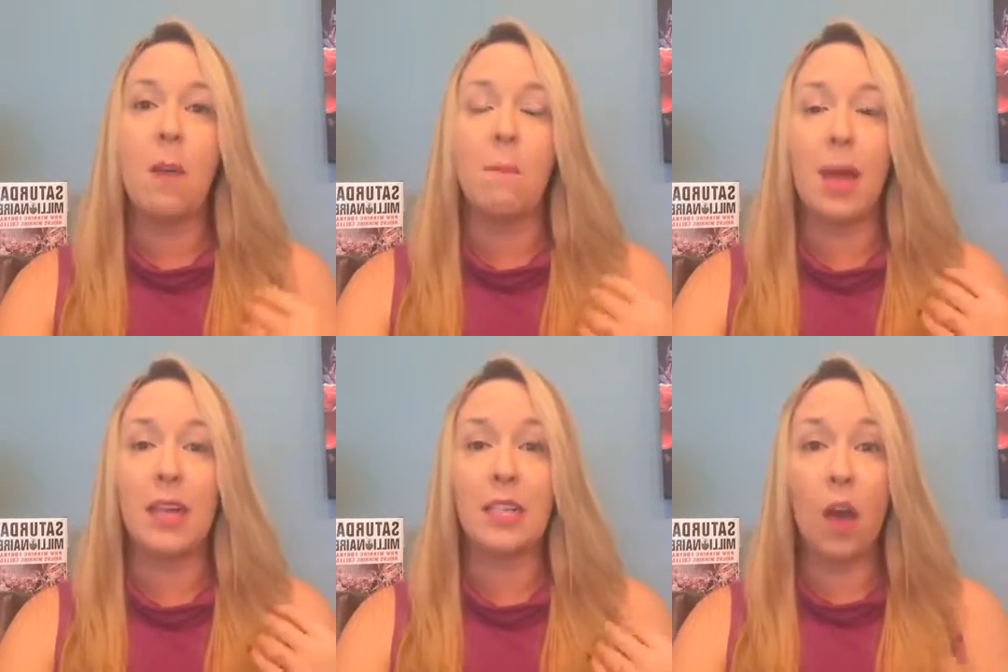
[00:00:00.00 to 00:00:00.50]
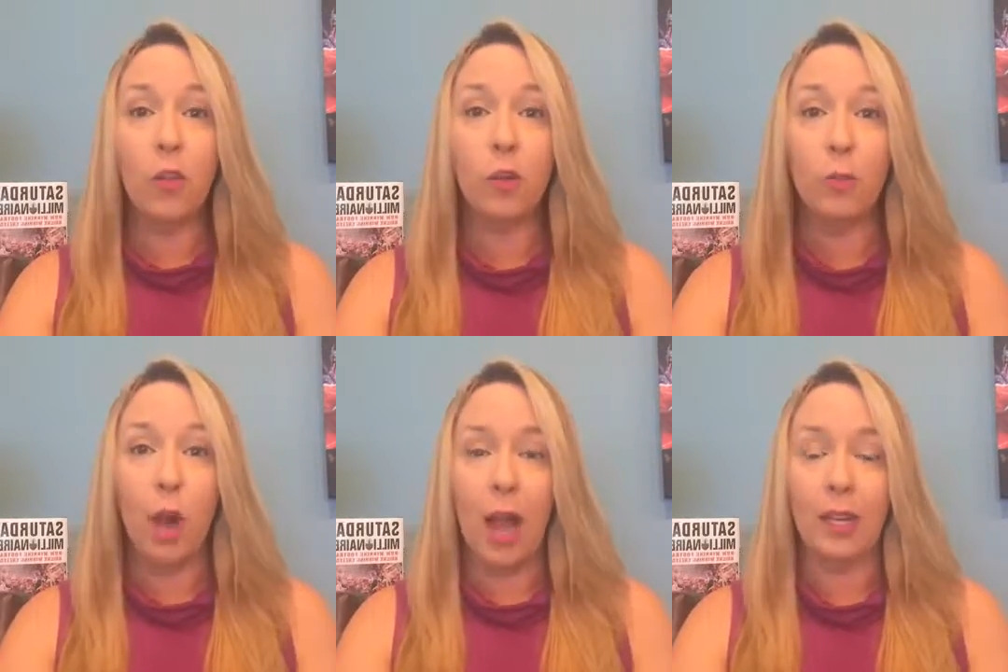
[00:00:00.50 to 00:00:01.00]
makes other
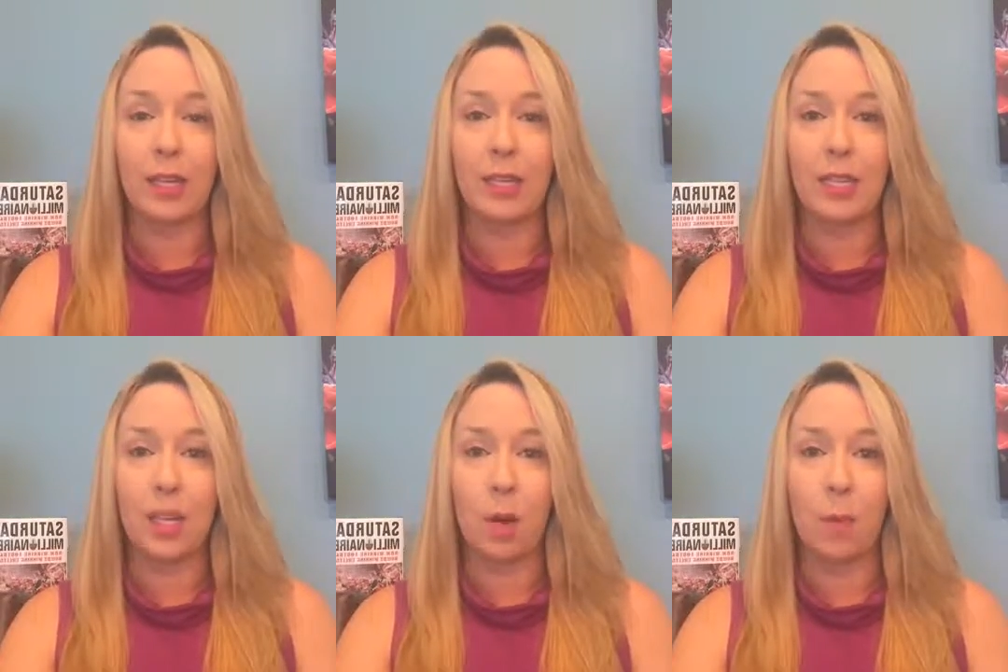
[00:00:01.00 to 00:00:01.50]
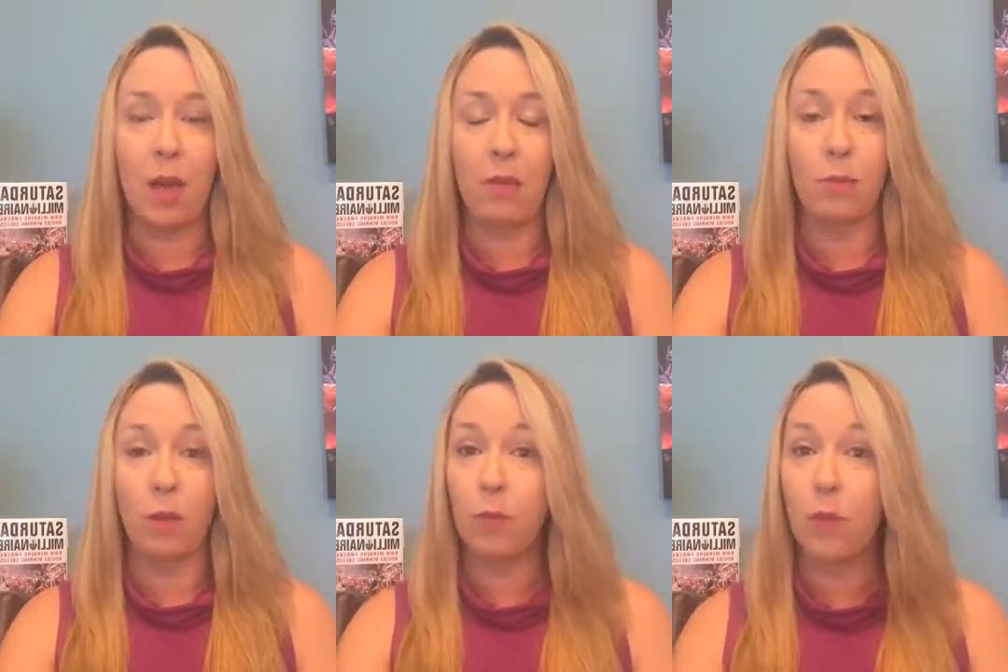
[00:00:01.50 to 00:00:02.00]
brackets that are
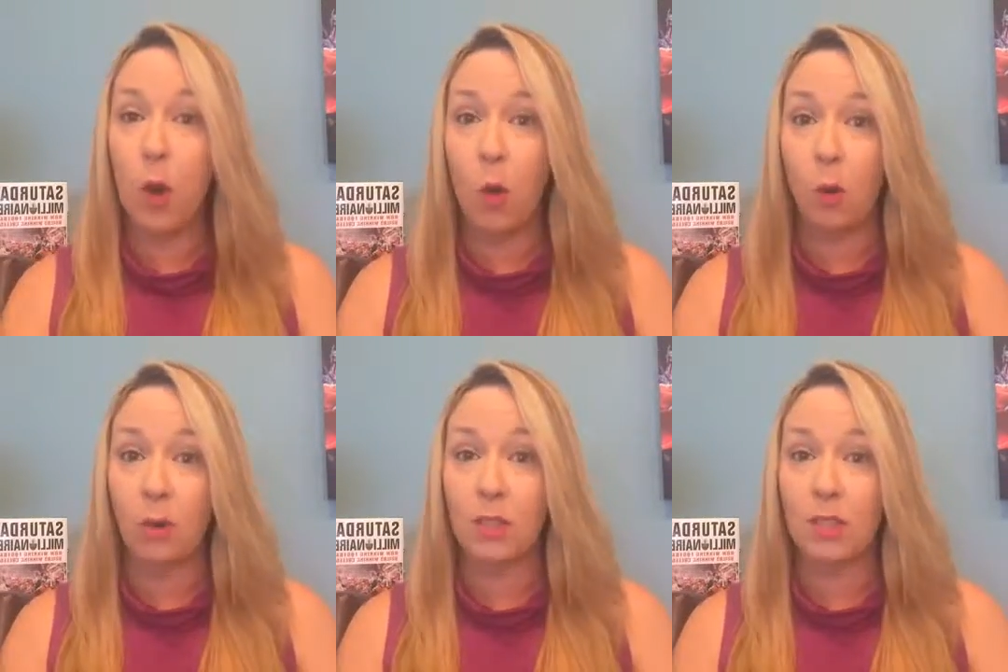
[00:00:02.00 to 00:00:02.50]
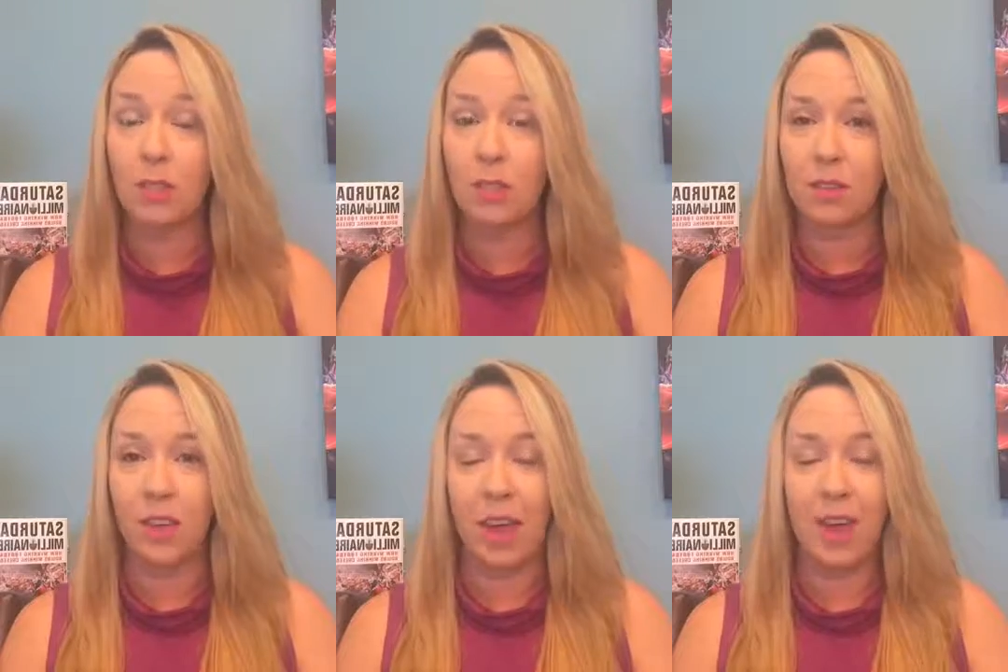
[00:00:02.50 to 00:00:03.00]
meant for phones,
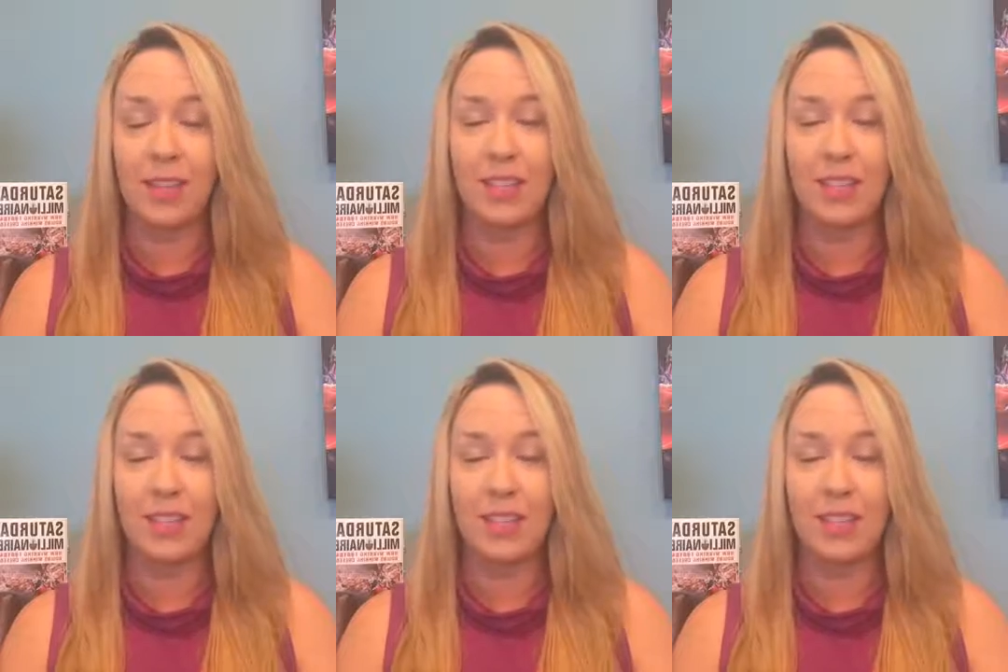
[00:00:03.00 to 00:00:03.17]
okay?